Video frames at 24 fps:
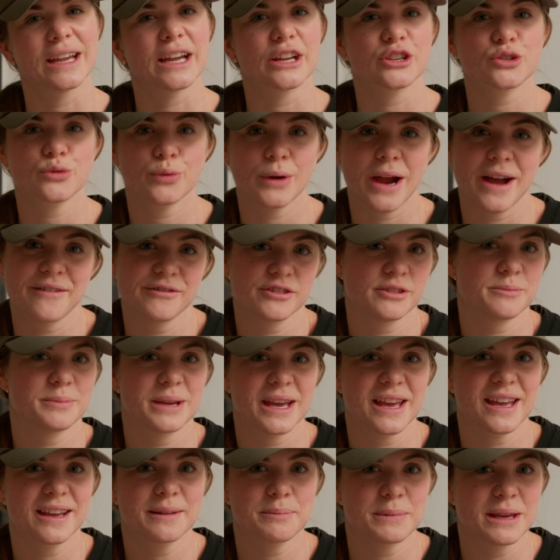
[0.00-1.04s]
a travel
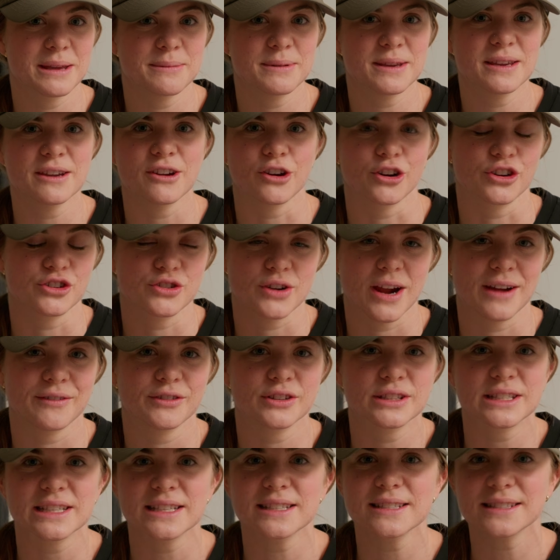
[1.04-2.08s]
bag maybe, or
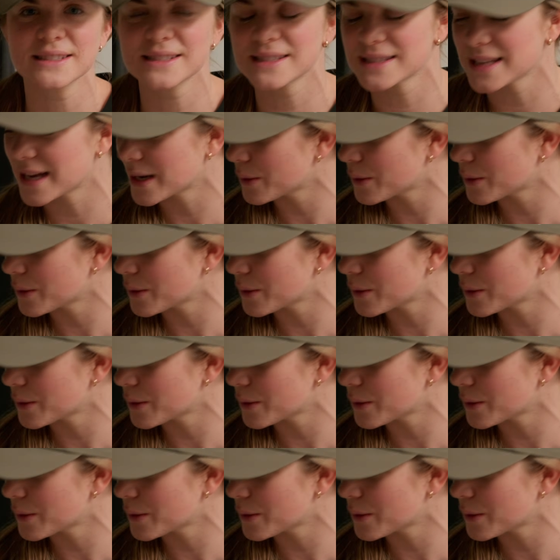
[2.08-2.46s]
travel discs that I